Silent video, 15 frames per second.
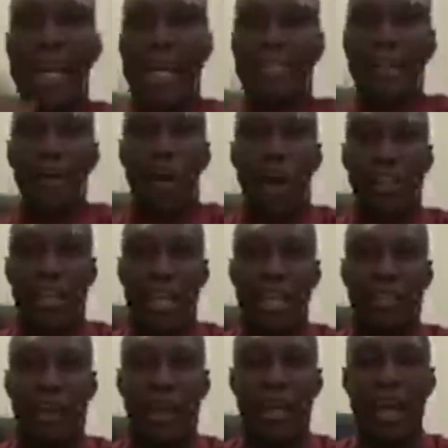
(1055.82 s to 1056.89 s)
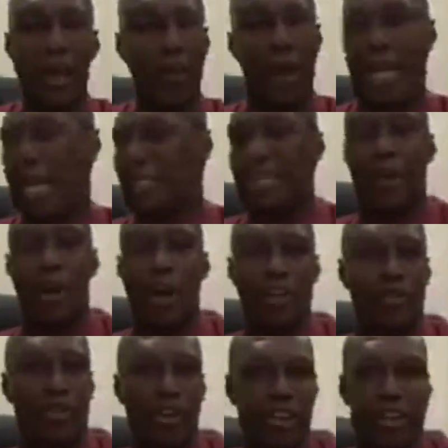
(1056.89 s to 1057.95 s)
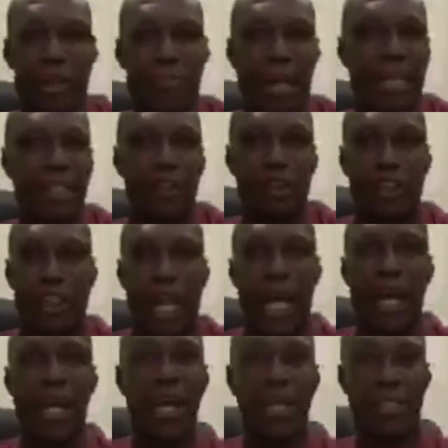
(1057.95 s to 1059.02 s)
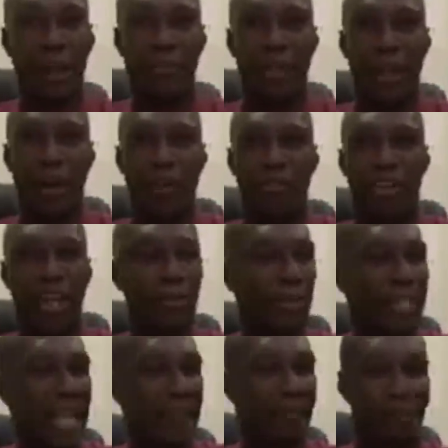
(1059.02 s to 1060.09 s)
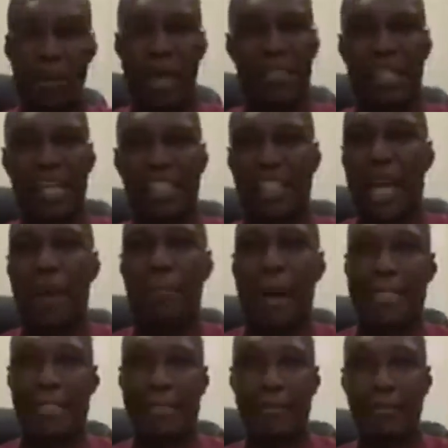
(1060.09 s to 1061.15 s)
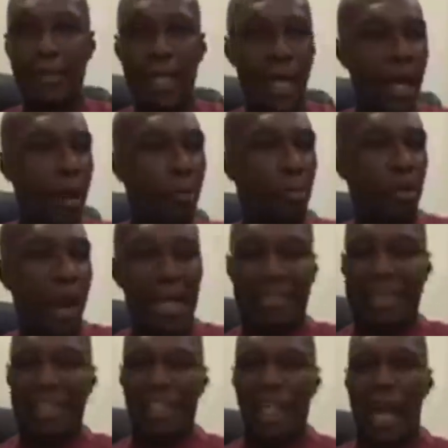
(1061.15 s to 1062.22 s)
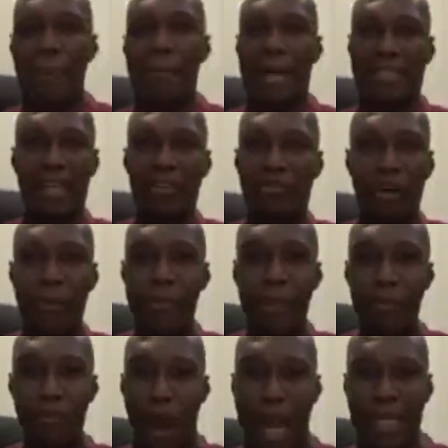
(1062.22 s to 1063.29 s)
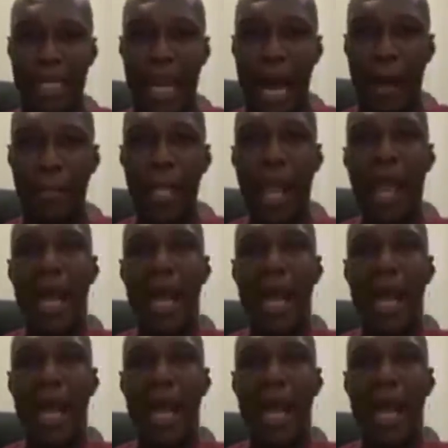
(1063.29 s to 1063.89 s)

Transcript: It doesn't cost anything. What does it cost for somebody to share something on Facebook? Just press the share button. Press the share button for me right now.